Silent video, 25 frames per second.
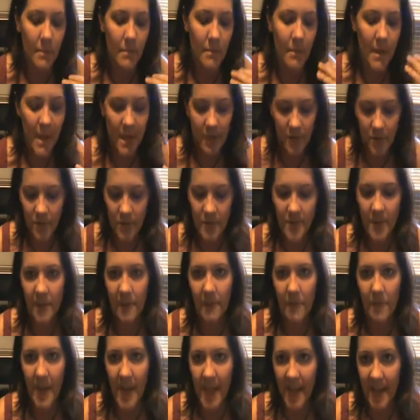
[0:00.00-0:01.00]
make
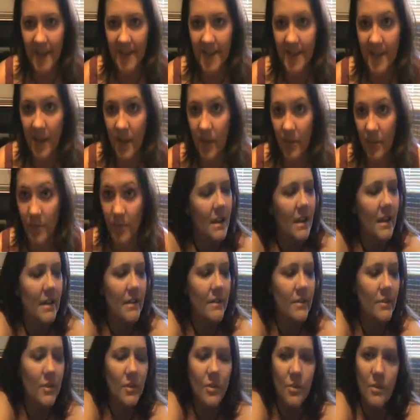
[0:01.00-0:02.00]
yourself pass out. I
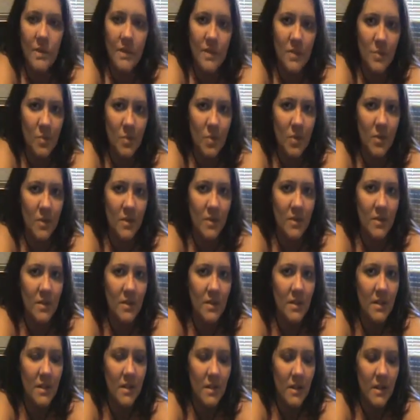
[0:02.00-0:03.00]
don't know what's more
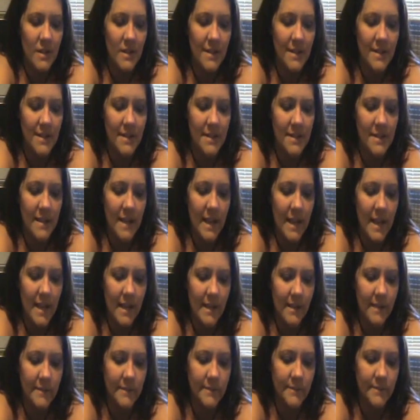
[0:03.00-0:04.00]

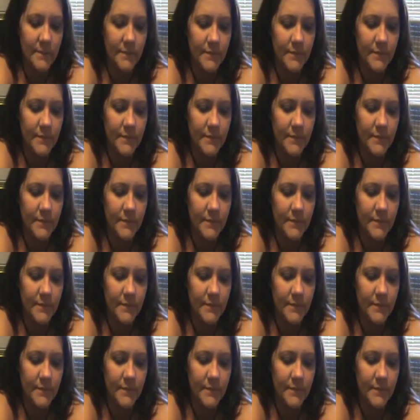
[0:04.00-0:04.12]
sad